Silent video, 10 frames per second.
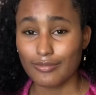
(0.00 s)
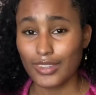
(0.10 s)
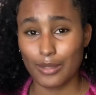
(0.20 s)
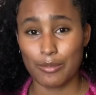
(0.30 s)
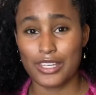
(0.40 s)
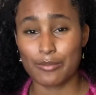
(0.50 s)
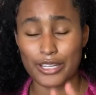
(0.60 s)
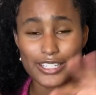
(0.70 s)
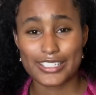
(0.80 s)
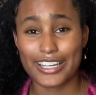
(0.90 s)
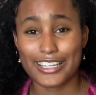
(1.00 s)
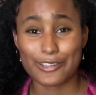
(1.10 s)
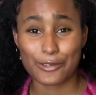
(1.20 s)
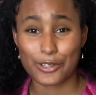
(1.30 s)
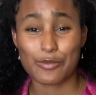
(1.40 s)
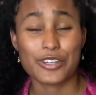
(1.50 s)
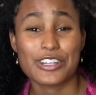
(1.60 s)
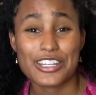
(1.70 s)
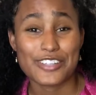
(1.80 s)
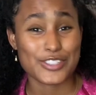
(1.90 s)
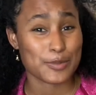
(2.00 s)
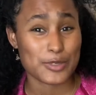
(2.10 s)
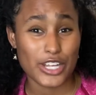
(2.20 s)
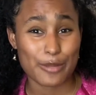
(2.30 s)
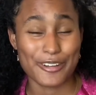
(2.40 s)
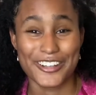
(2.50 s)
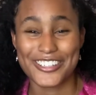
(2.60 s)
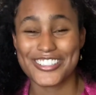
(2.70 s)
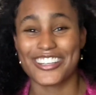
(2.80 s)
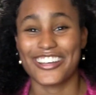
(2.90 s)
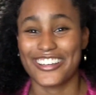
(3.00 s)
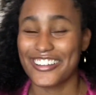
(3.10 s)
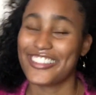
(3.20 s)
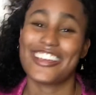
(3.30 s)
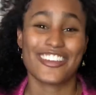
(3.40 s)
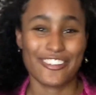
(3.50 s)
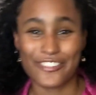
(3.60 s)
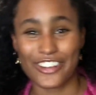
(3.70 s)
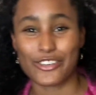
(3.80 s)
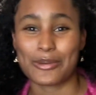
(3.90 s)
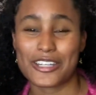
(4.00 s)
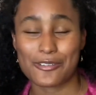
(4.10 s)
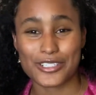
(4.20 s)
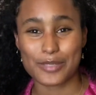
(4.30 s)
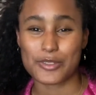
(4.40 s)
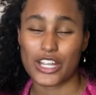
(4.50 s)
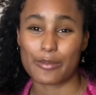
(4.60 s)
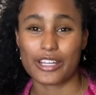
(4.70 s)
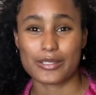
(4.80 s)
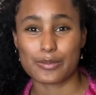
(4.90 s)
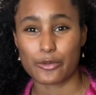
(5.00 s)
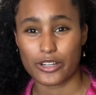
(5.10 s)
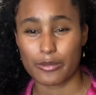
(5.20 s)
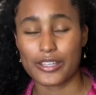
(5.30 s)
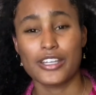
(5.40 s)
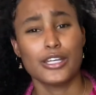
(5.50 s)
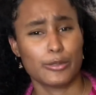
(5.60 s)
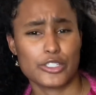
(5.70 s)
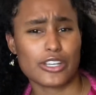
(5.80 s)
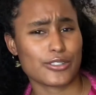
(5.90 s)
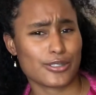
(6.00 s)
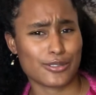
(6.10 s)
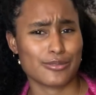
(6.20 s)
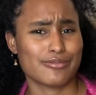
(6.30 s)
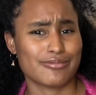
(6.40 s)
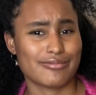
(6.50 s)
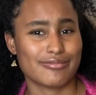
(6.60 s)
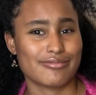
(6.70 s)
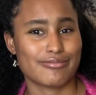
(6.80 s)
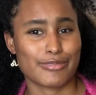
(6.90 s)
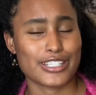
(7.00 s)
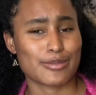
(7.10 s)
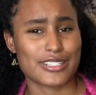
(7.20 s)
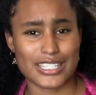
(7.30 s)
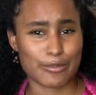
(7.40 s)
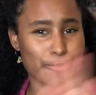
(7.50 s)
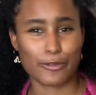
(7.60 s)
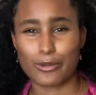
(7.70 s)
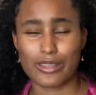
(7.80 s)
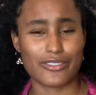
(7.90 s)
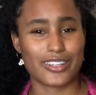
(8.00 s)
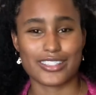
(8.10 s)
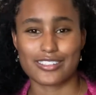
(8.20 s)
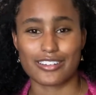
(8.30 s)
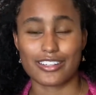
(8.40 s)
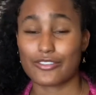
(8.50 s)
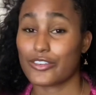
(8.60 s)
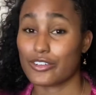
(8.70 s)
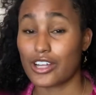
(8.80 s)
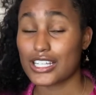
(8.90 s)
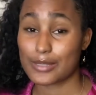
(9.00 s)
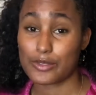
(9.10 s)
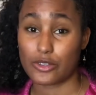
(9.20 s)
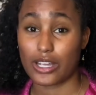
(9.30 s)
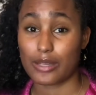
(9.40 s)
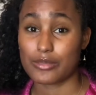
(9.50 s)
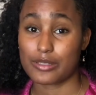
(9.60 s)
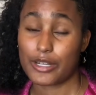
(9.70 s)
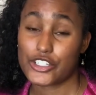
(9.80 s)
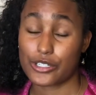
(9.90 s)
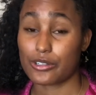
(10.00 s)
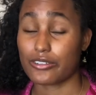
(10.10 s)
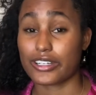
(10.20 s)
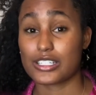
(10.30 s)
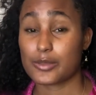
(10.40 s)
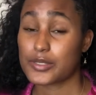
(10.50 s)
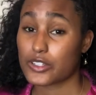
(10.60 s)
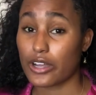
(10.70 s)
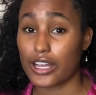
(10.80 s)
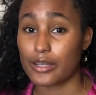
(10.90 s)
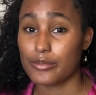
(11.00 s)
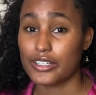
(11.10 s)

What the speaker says: Me and my tiny little community of subscribers, thank you for everybody who is subscribing and supporting me, which also brings me to say, before we even get started, if you're not subscribed to my channel already, subscribe